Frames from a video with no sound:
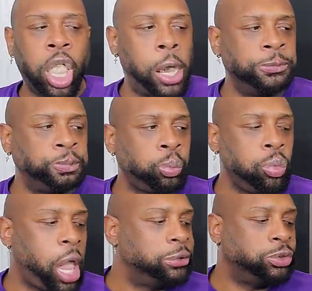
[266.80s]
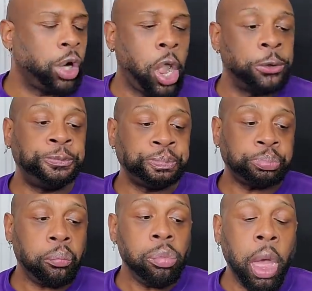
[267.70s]
Mm.
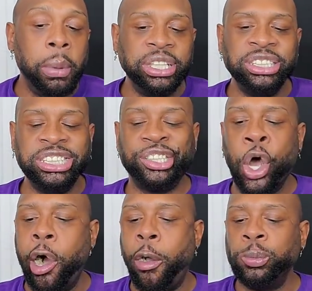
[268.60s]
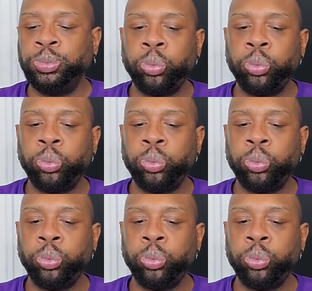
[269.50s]
But this is good.